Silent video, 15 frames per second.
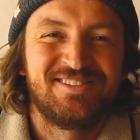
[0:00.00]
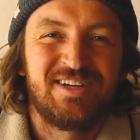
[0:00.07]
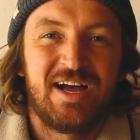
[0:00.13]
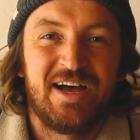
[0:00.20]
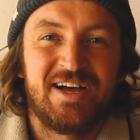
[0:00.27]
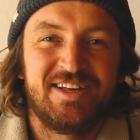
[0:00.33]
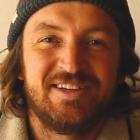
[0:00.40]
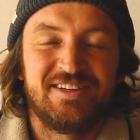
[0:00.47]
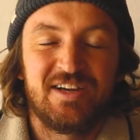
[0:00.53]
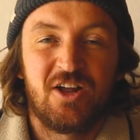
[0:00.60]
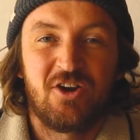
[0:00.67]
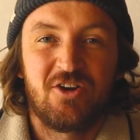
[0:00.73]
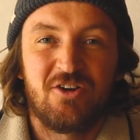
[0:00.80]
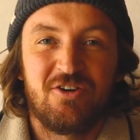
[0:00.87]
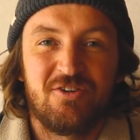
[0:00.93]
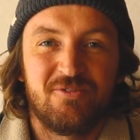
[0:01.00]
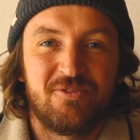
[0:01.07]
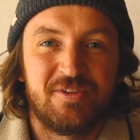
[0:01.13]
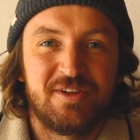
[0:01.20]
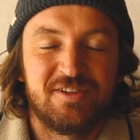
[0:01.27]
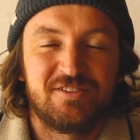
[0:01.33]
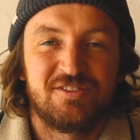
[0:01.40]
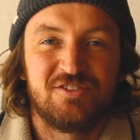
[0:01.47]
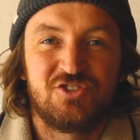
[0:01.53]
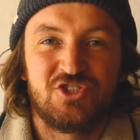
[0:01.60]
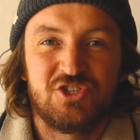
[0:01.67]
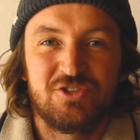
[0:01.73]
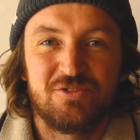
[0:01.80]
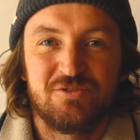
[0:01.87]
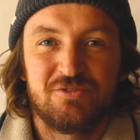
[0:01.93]
And a lot of this is
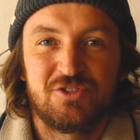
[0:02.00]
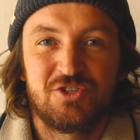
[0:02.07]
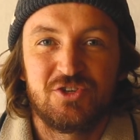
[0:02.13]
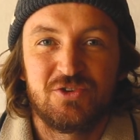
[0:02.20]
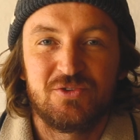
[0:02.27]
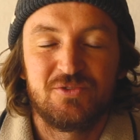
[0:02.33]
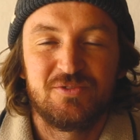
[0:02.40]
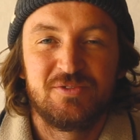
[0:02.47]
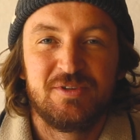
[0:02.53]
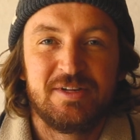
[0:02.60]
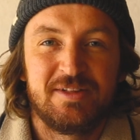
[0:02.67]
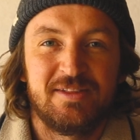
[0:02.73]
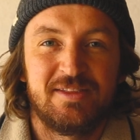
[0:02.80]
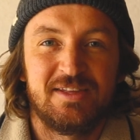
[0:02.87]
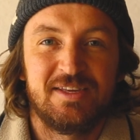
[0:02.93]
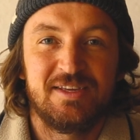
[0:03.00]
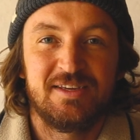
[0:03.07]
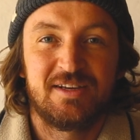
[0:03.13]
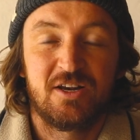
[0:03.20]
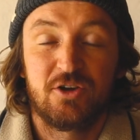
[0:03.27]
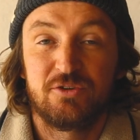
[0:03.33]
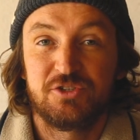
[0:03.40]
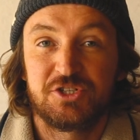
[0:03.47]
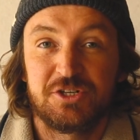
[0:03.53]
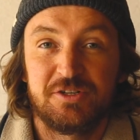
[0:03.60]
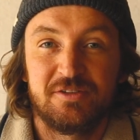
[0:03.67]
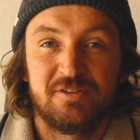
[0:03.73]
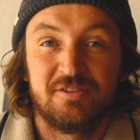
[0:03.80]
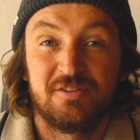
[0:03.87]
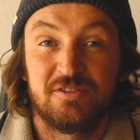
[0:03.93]
due to the closure
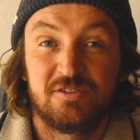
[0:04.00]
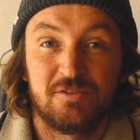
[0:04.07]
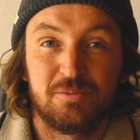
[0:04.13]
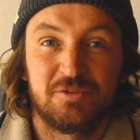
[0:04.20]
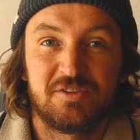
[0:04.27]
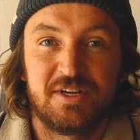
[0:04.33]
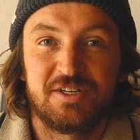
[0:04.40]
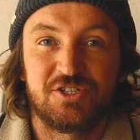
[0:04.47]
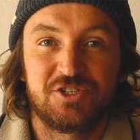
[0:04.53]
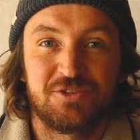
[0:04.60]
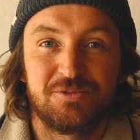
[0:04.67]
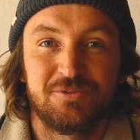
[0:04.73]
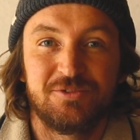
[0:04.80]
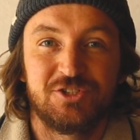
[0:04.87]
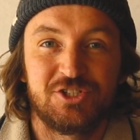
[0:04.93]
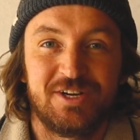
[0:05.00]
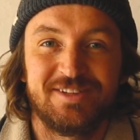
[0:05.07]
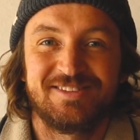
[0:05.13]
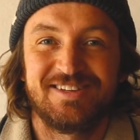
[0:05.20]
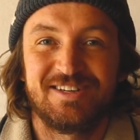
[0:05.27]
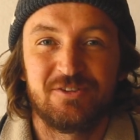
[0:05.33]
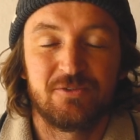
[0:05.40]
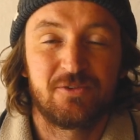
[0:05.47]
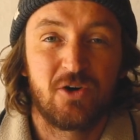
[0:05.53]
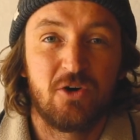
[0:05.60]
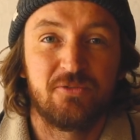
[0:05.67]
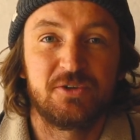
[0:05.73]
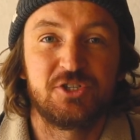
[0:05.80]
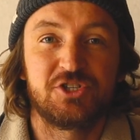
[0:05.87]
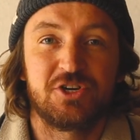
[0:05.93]
and the substantial shutdown of
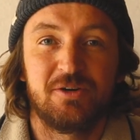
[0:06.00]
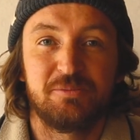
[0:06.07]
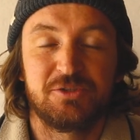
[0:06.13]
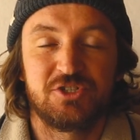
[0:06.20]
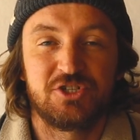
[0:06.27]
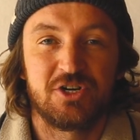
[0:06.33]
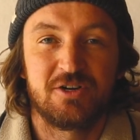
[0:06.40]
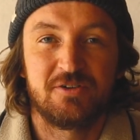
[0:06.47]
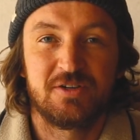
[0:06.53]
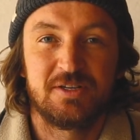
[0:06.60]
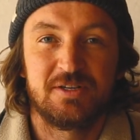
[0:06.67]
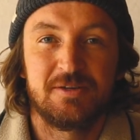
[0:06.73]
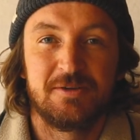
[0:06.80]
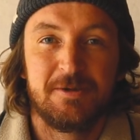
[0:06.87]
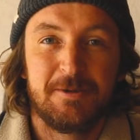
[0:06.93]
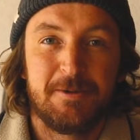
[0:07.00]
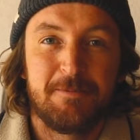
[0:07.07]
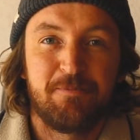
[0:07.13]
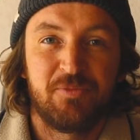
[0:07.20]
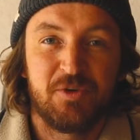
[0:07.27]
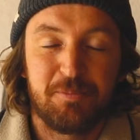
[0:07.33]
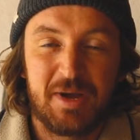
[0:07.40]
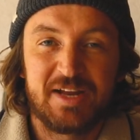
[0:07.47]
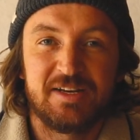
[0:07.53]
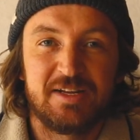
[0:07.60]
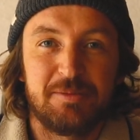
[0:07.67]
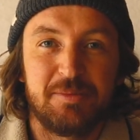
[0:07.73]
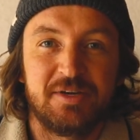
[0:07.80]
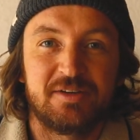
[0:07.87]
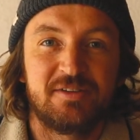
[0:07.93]
coffee shops during the
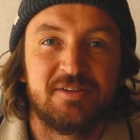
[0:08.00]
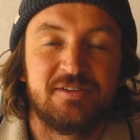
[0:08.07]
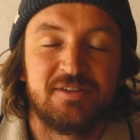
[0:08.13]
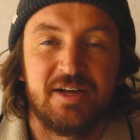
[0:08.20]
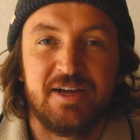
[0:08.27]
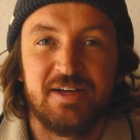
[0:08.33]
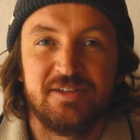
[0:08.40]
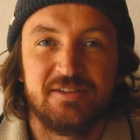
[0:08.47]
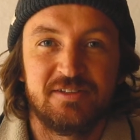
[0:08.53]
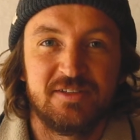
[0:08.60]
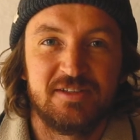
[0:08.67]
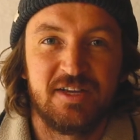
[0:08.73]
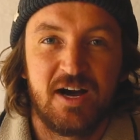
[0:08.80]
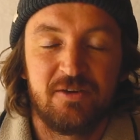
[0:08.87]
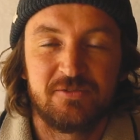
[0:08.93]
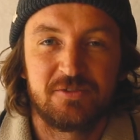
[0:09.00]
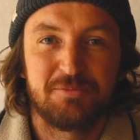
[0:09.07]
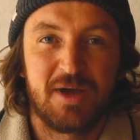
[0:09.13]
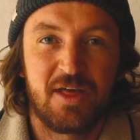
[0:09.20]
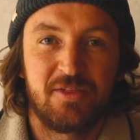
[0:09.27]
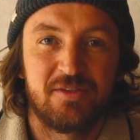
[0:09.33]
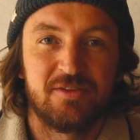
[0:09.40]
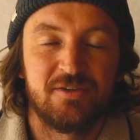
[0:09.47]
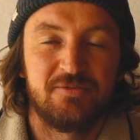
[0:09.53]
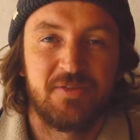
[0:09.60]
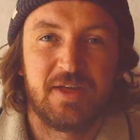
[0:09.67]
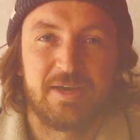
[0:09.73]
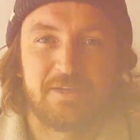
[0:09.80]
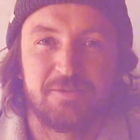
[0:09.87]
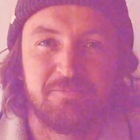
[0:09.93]
pandemic and in the aftermath of
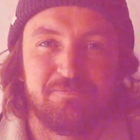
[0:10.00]
that.